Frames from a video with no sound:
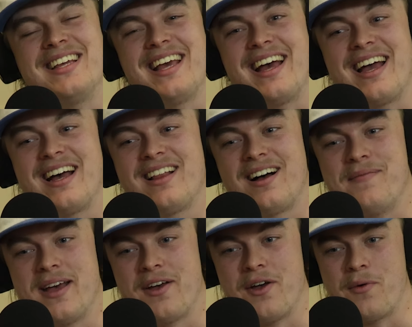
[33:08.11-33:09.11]
But yeah, Ella
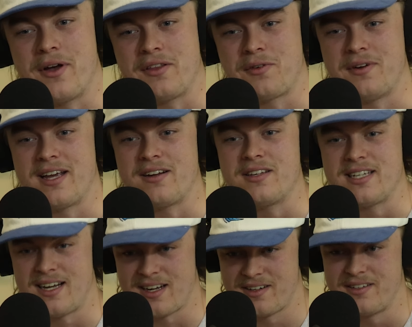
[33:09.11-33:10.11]
met her working through Nando's.
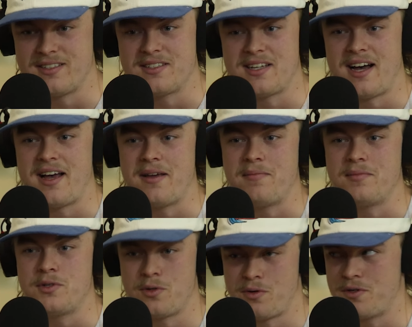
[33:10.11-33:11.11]
Yarko is the
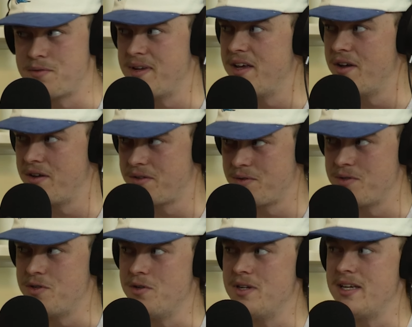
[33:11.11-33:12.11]
same. George met her through
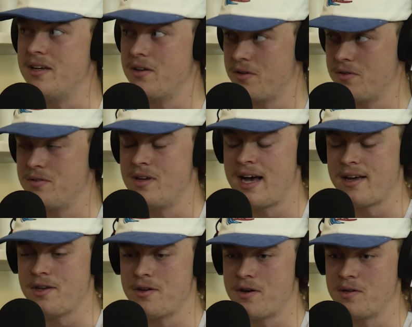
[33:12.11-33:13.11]
uni, who
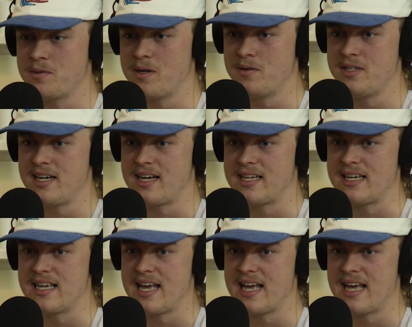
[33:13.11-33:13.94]
you know as well, Gianni.